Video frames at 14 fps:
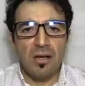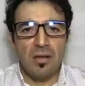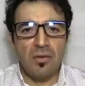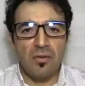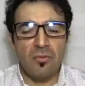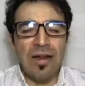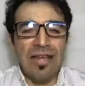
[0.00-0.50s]

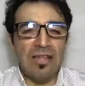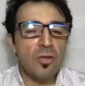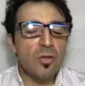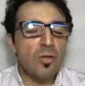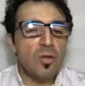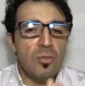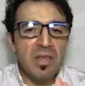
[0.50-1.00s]
related to
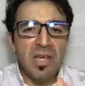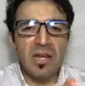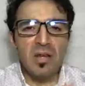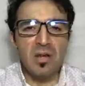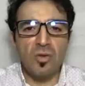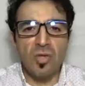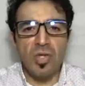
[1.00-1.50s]
your medical
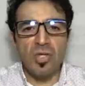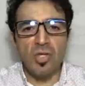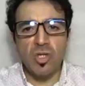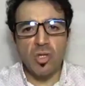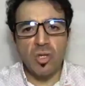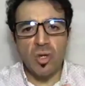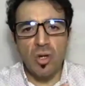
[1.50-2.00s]

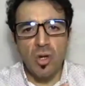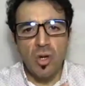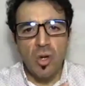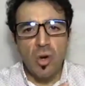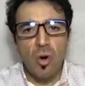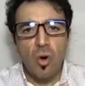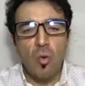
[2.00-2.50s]
condition
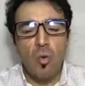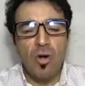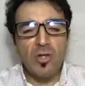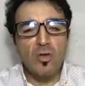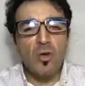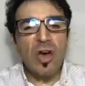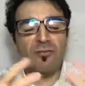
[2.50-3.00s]
or what you
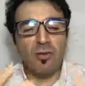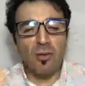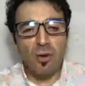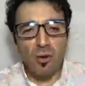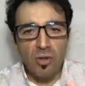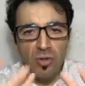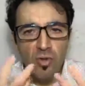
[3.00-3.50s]
have told
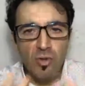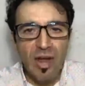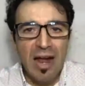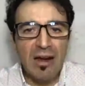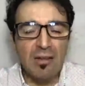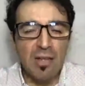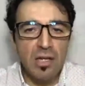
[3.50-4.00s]
us
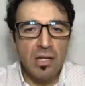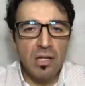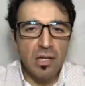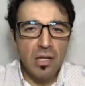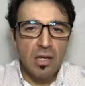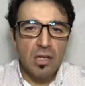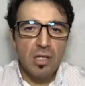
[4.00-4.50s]
regarding,
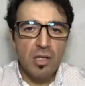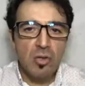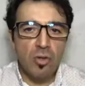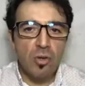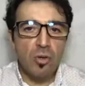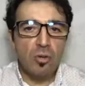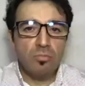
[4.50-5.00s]
you
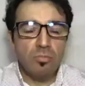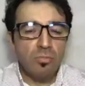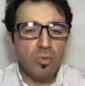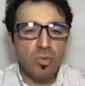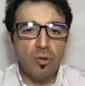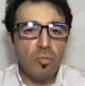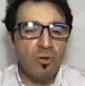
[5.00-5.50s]
know,
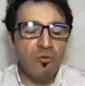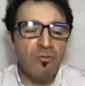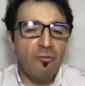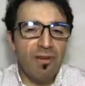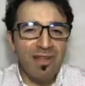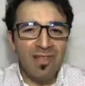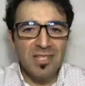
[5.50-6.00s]
your
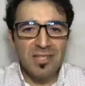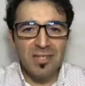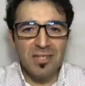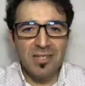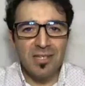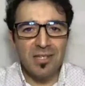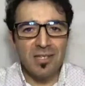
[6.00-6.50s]

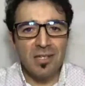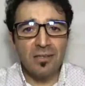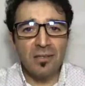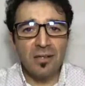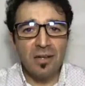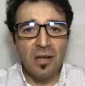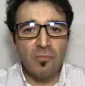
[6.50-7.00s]
preferences, etc.
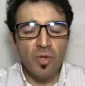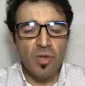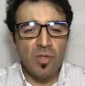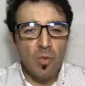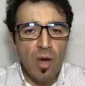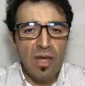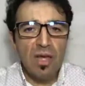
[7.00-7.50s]
That's
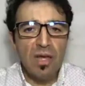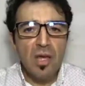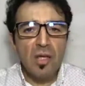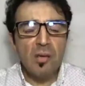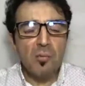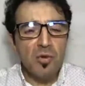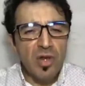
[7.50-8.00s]
why
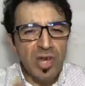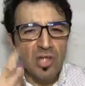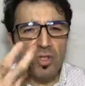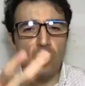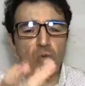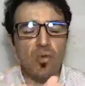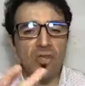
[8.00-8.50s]

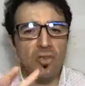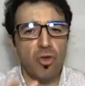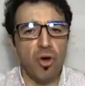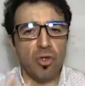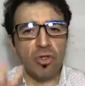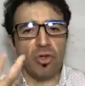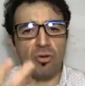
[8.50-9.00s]
communication with the
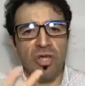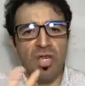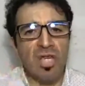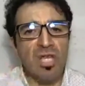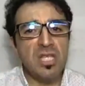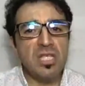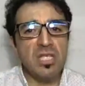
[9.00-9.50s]
doctor
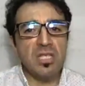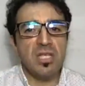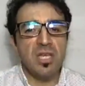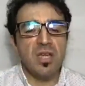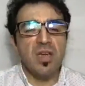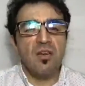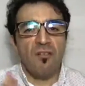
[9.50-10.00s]
is
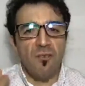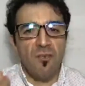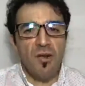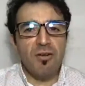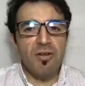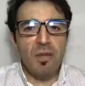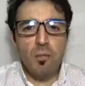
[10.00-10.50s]

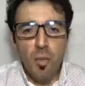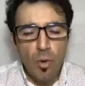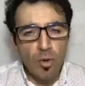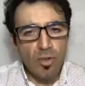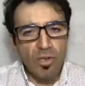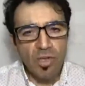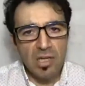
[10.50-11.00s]
very
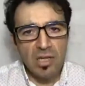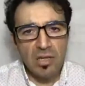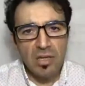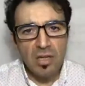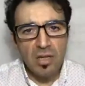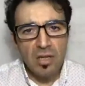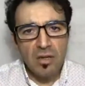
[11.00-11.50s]
important
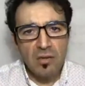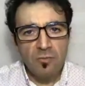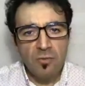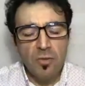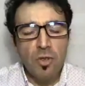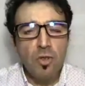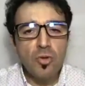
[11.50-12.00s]
for
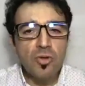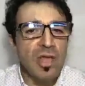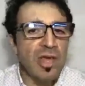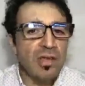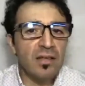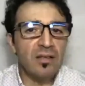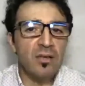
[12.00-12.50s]
you to take
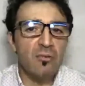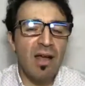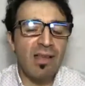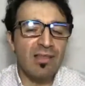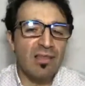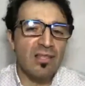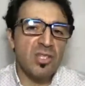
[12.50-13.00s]
the right
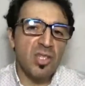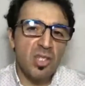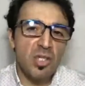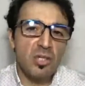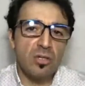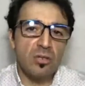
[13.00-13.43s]
decision.